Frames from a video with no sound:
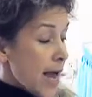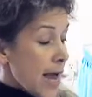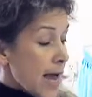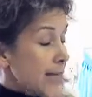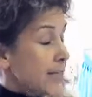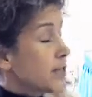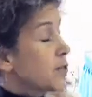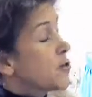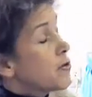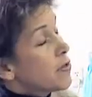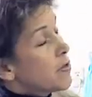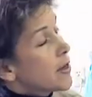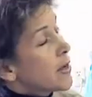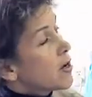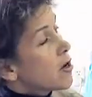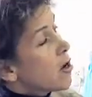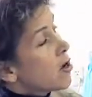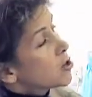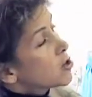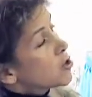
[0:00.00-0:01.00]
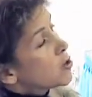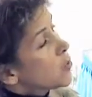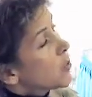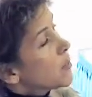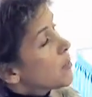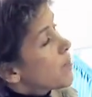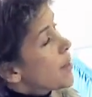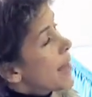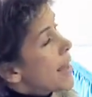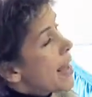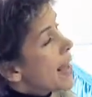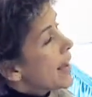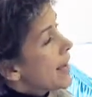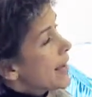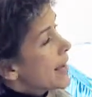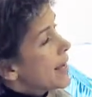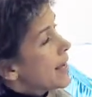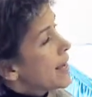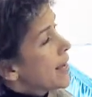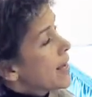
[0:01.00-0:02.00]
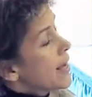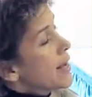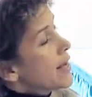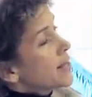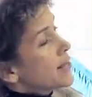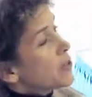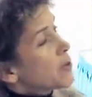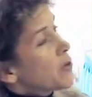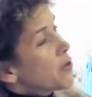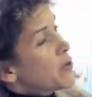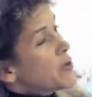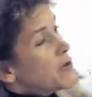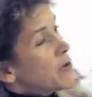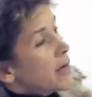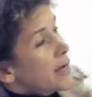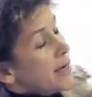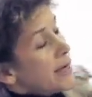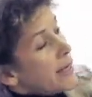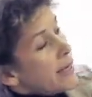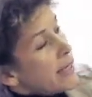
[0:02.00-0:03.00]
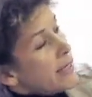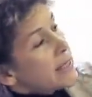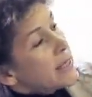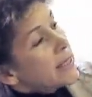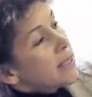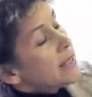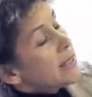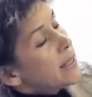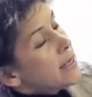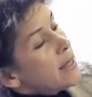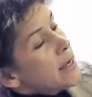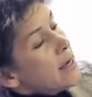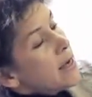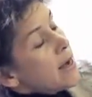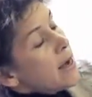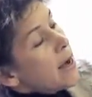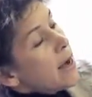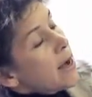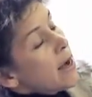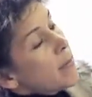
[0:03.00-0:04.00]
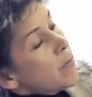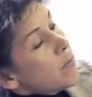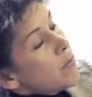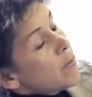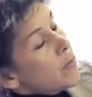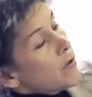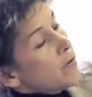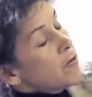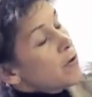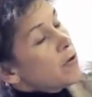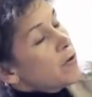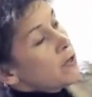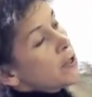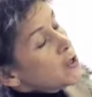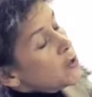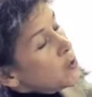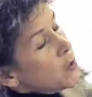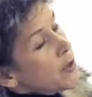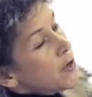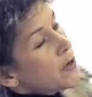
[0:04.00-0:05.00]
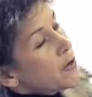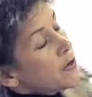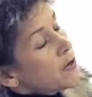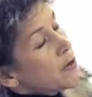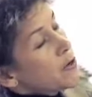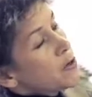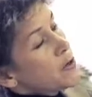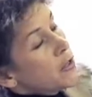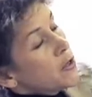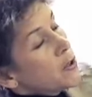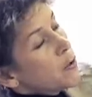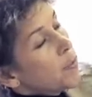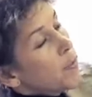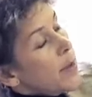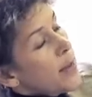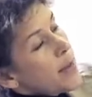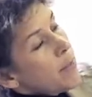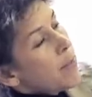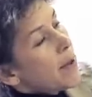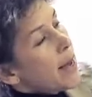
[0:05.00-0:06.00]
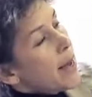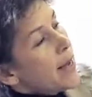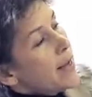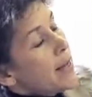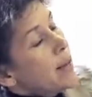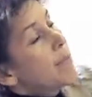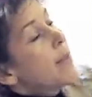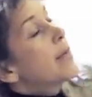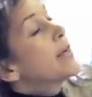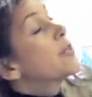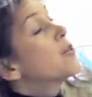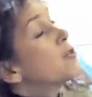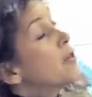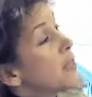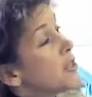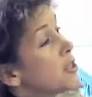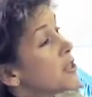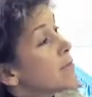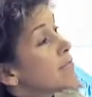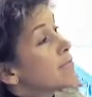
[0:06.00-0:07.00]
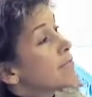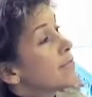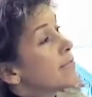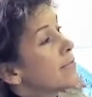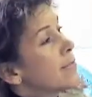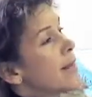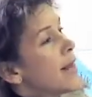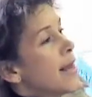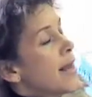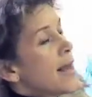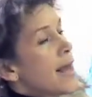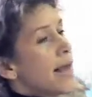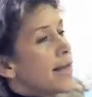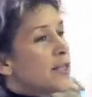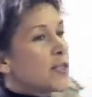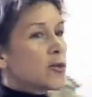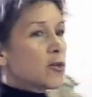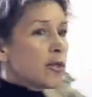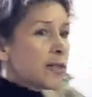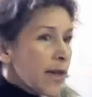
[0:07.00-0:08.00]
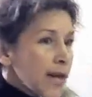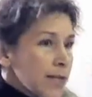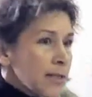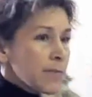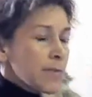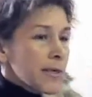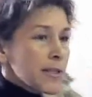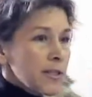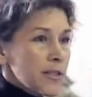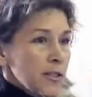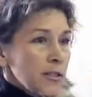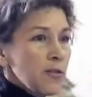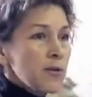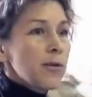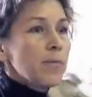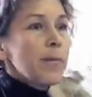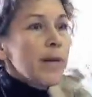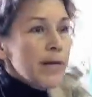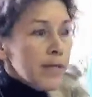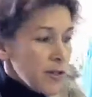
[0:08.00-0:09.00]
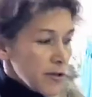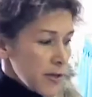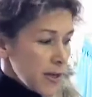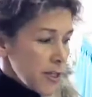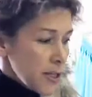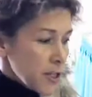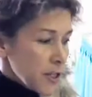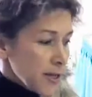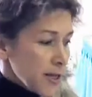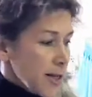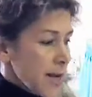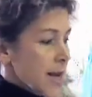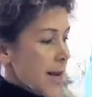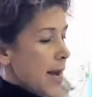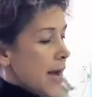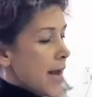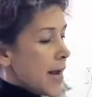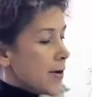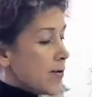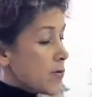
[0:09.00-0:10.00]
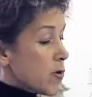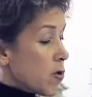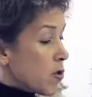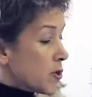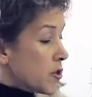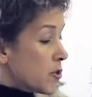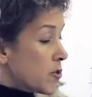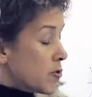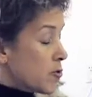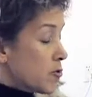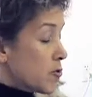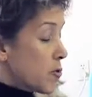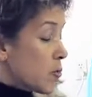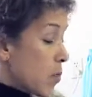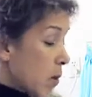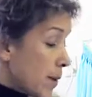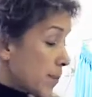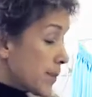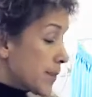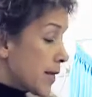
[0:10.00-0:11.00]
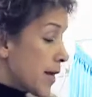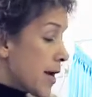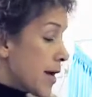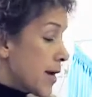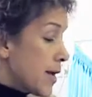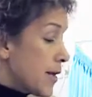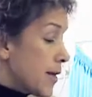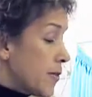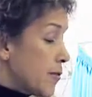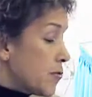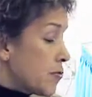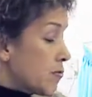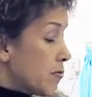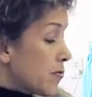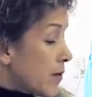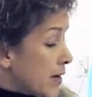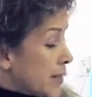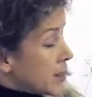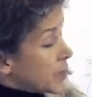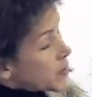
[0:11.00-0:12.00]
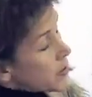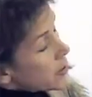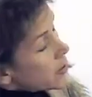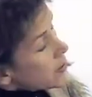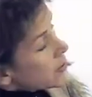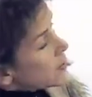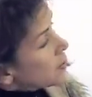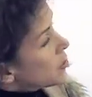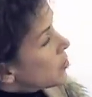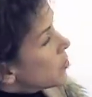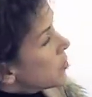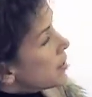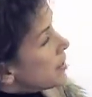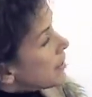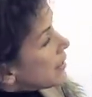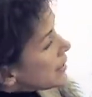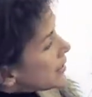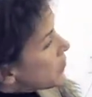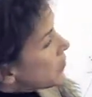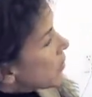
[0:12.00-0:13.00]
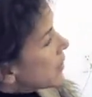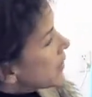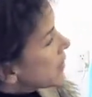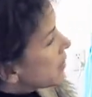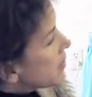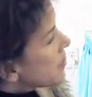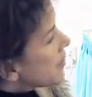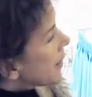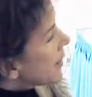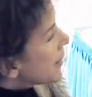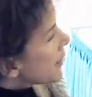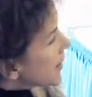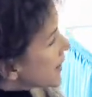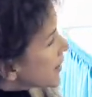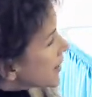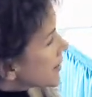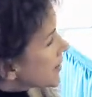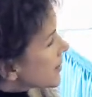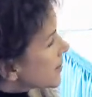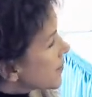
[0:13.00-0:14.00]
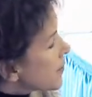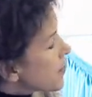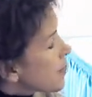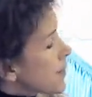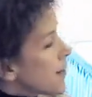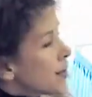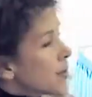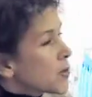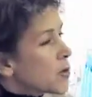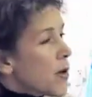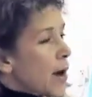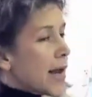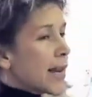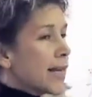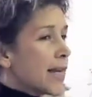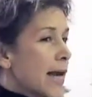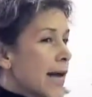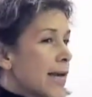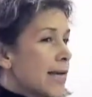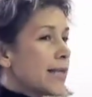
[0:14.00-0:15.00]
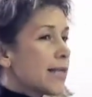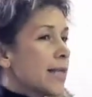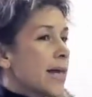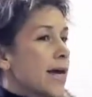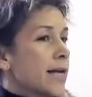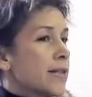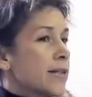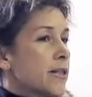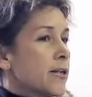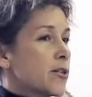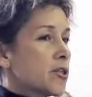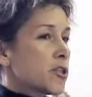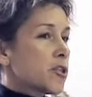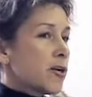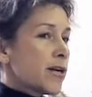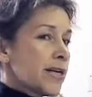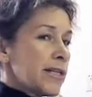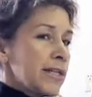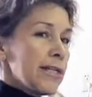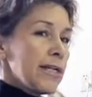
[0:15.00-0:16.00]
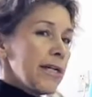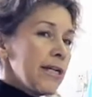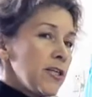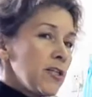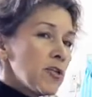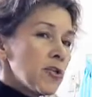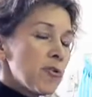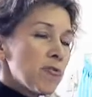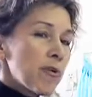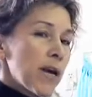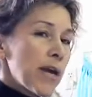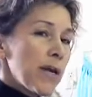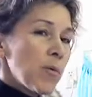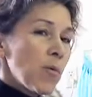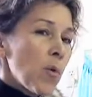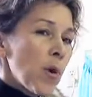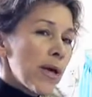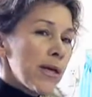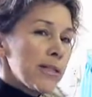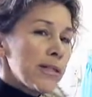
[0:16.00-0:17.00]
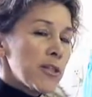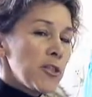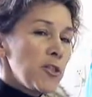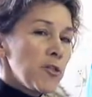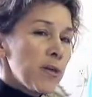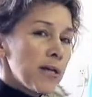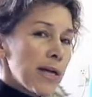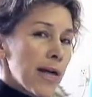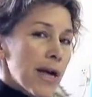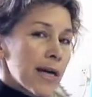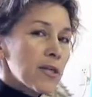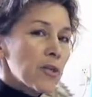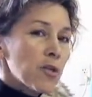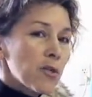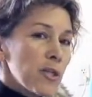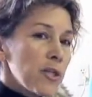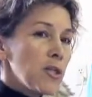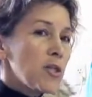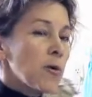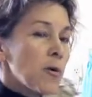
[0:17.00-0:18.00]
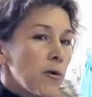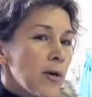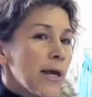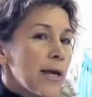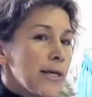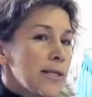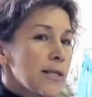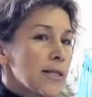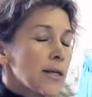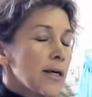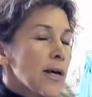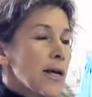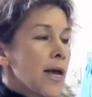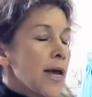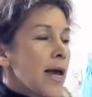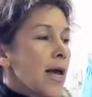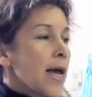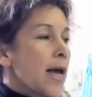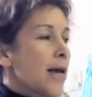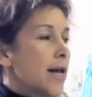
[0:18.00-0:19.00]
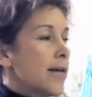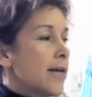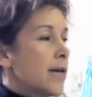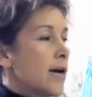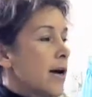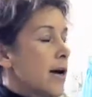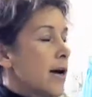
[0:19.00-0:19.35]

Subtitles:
has a new thing called TwitPay. So you can easily, if you're in Twitter, use your PayPal and make a donation. And so text messaging, you can make a donation. And of course, through the website and through Facebook, there's always easy ways to make links. So I like that they're starting to integrate ways that you can actually donate. And